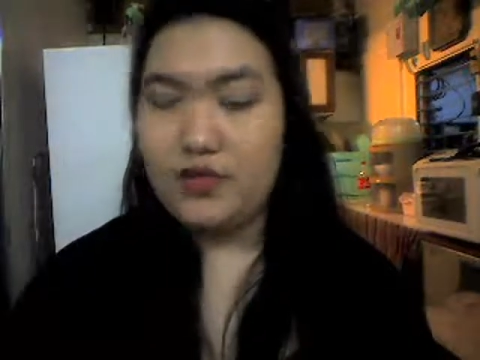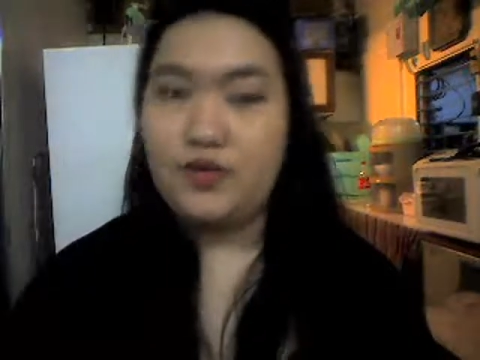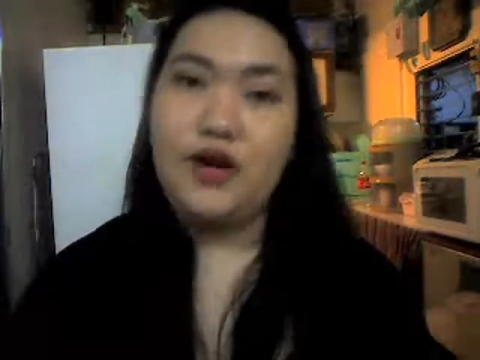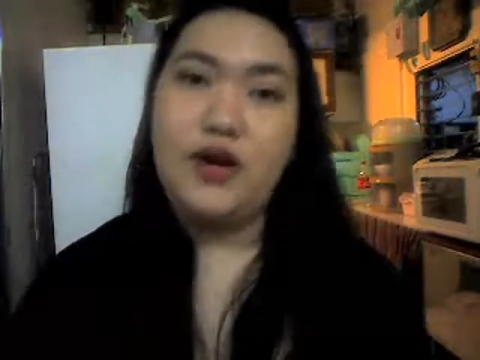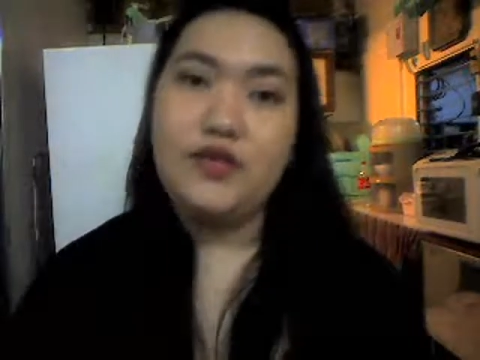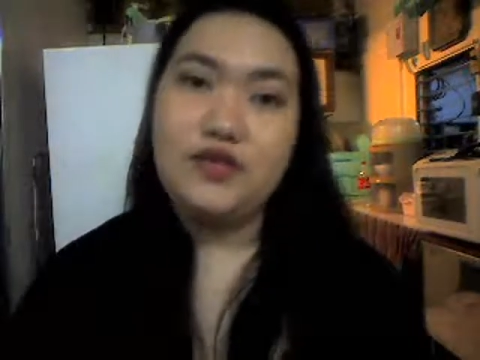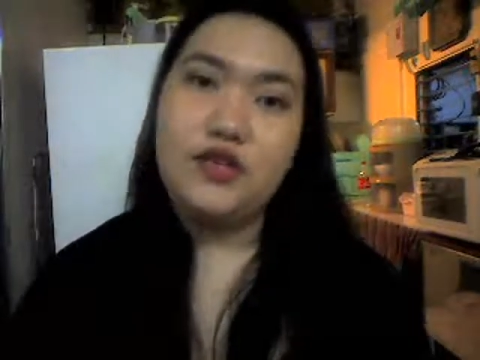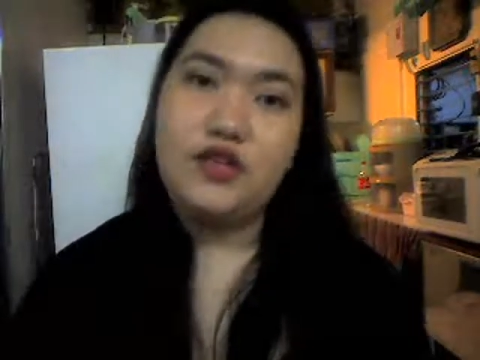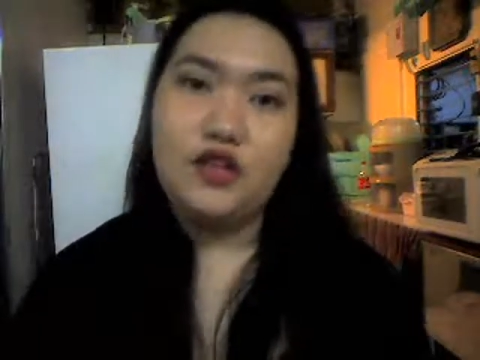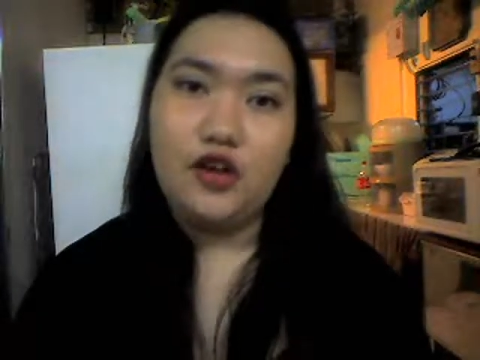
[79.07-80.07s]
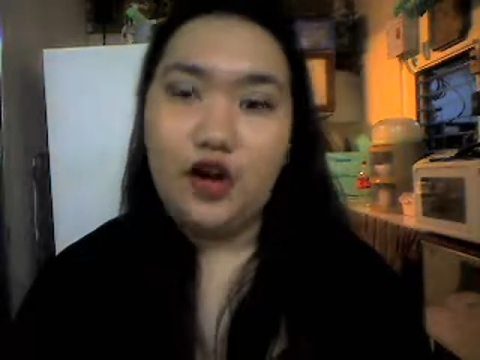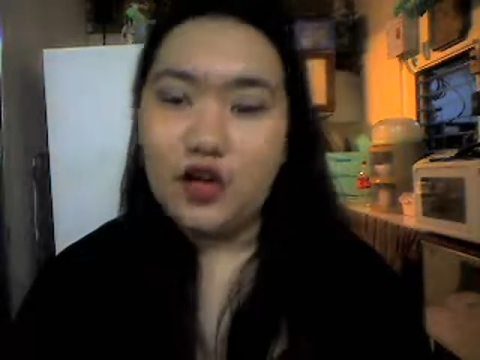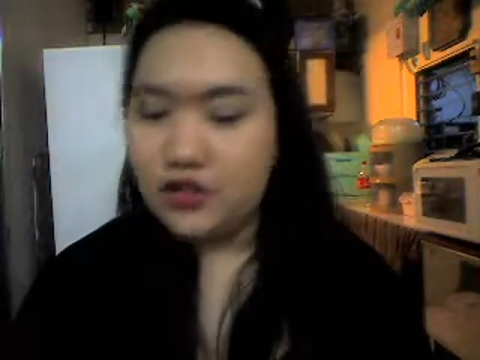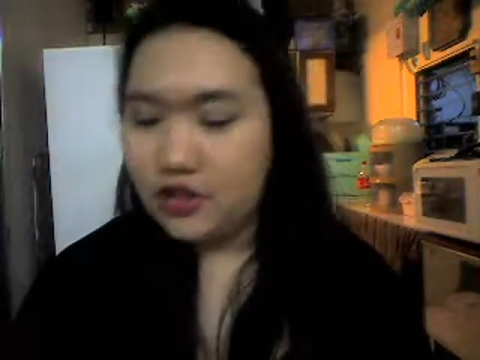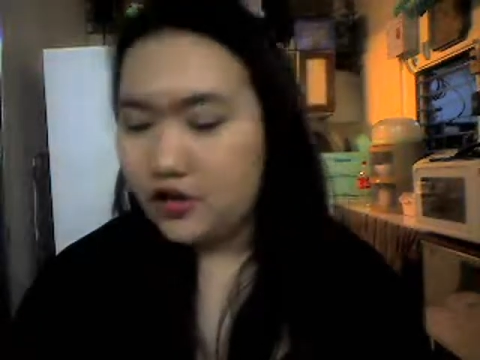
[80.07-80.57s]
mates when I was still in the
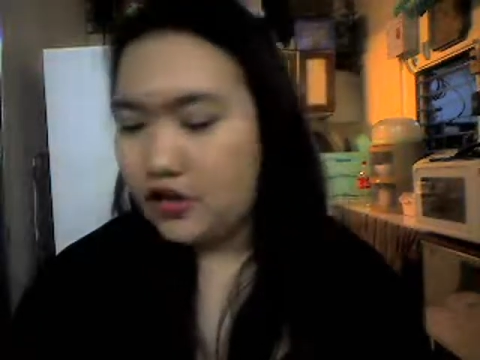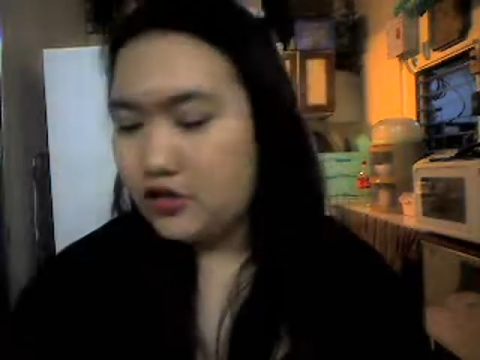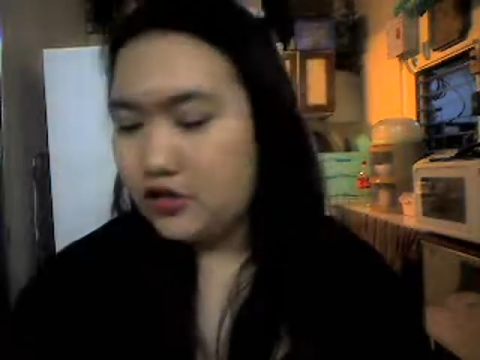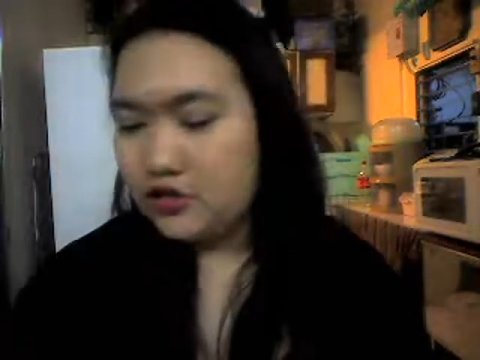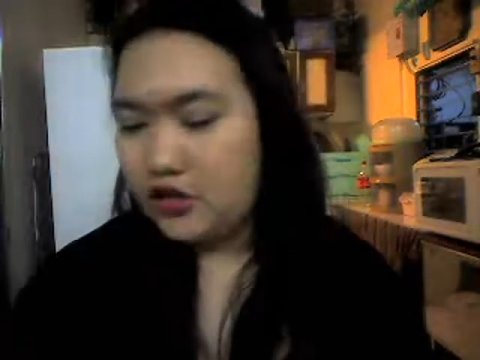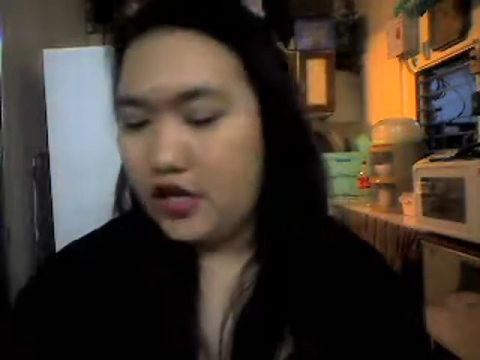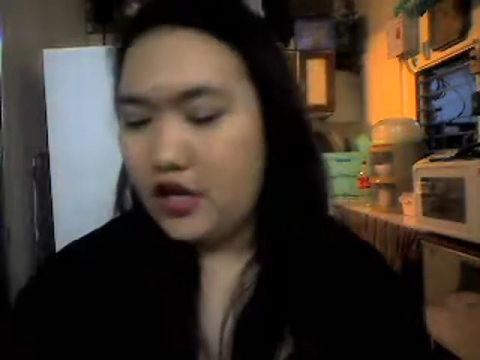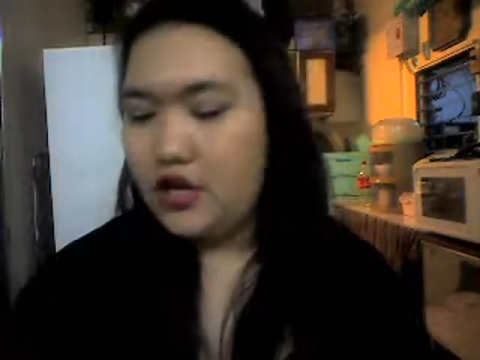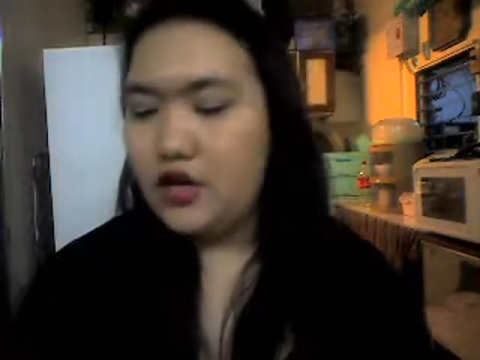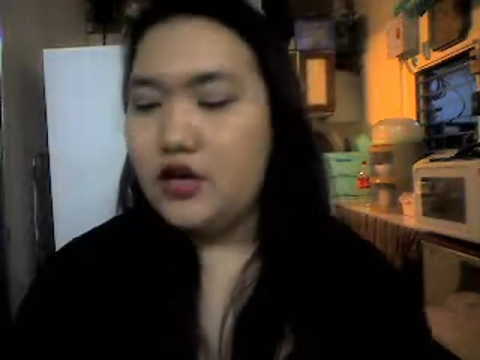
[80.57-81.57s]
call center industry,